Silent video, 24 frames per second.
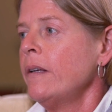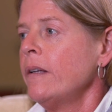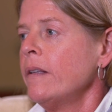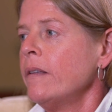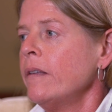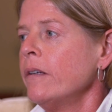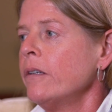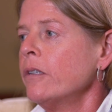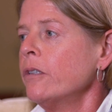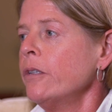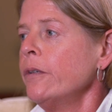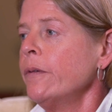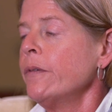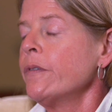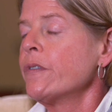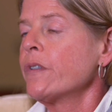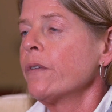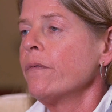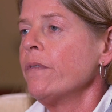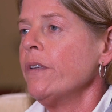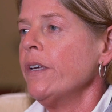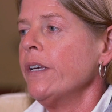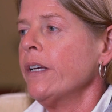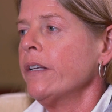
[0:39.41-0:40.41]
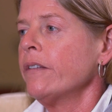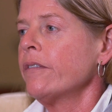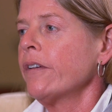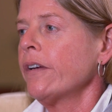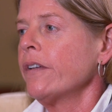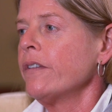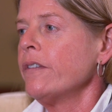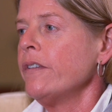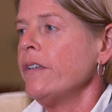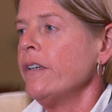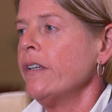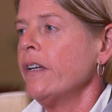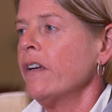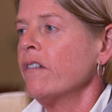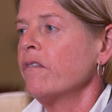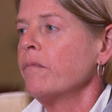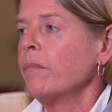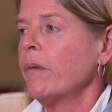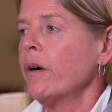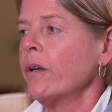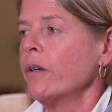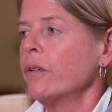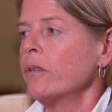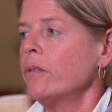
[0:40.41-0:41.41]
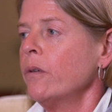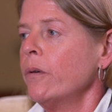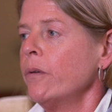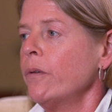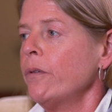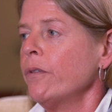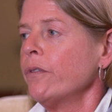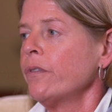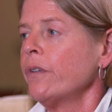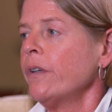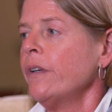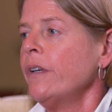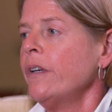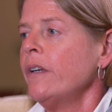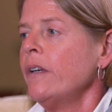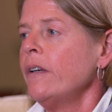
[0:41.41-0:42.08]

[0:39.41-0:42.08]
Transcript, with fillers: The clearance of the anti T N F monoclonals